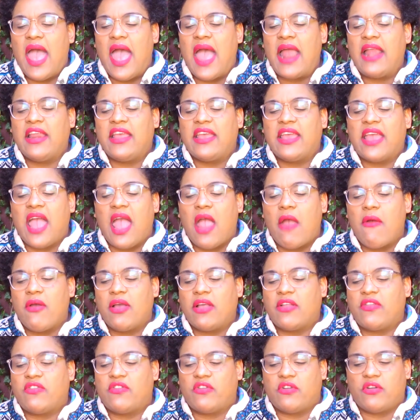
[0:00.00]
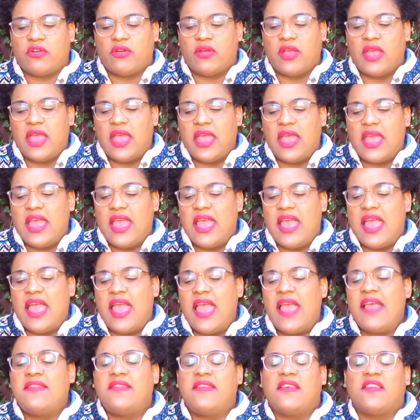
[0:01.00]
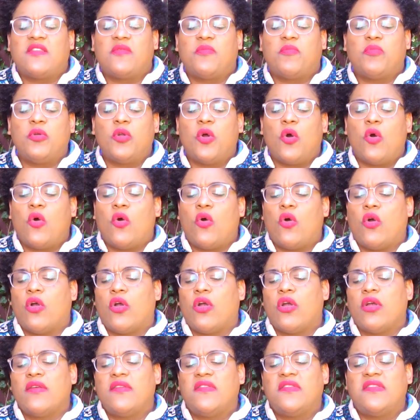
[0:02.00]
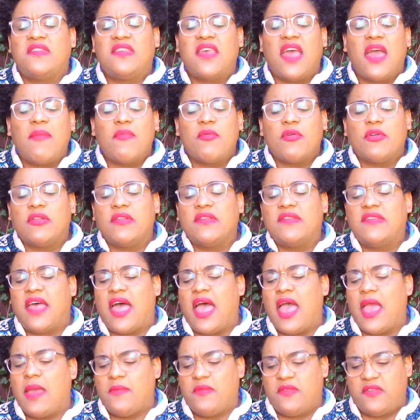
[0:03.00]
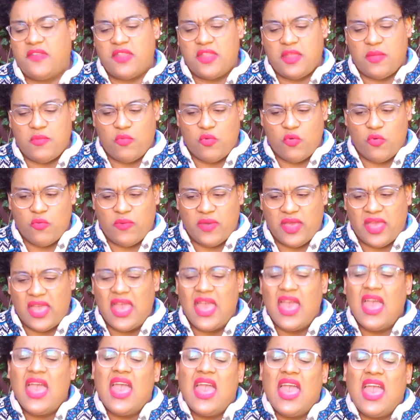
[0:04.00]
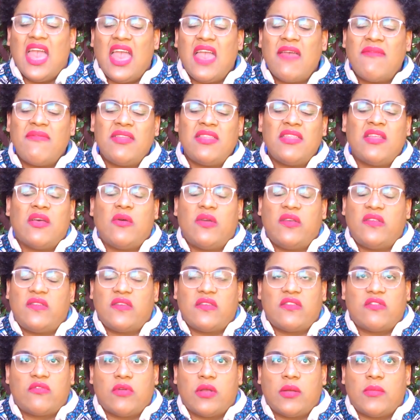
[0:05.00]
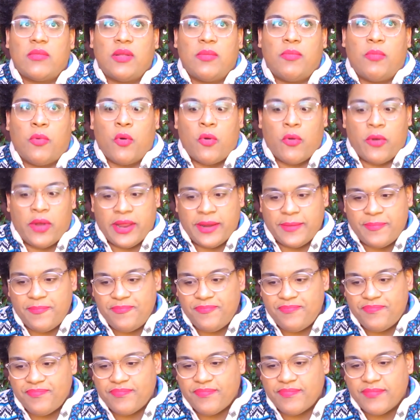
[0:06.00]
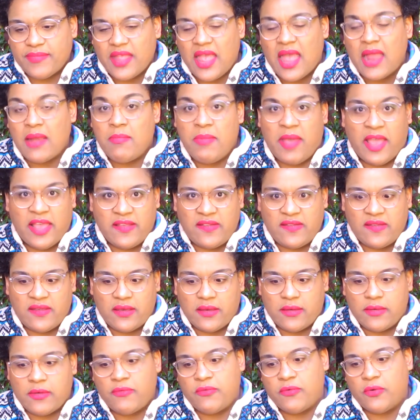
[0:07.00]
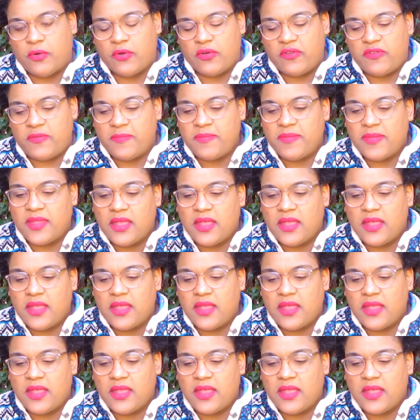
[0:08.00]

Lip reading: and character is explored several times in the movie, even though he's extremely boring and basic, of course.